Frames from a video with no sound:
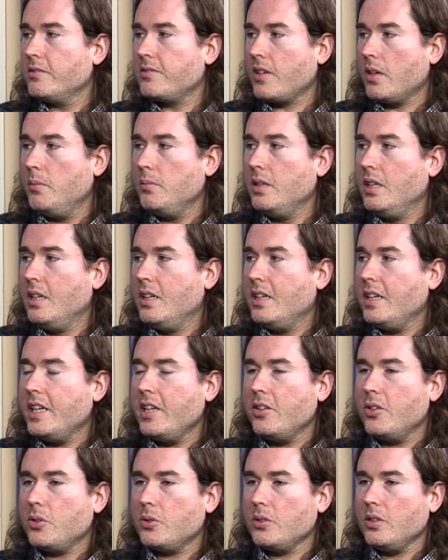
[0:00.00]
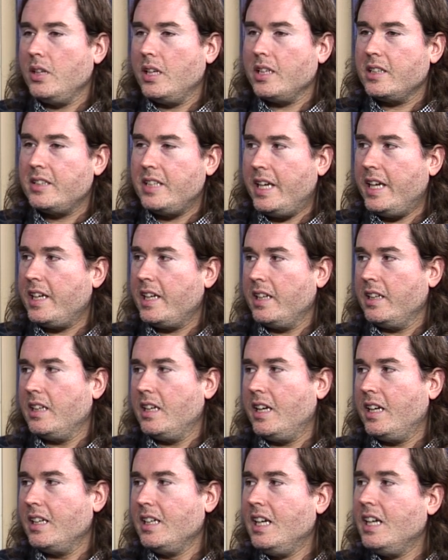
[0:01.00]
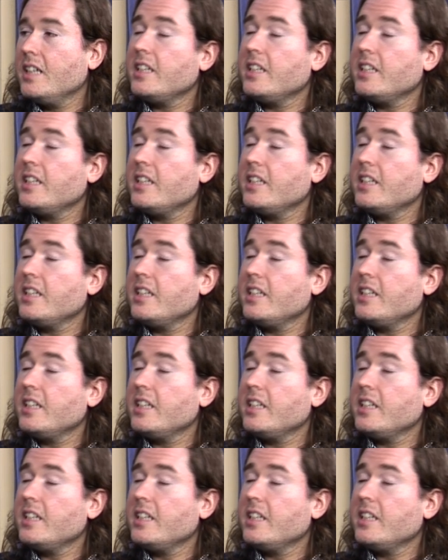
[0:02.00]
from either like taking that.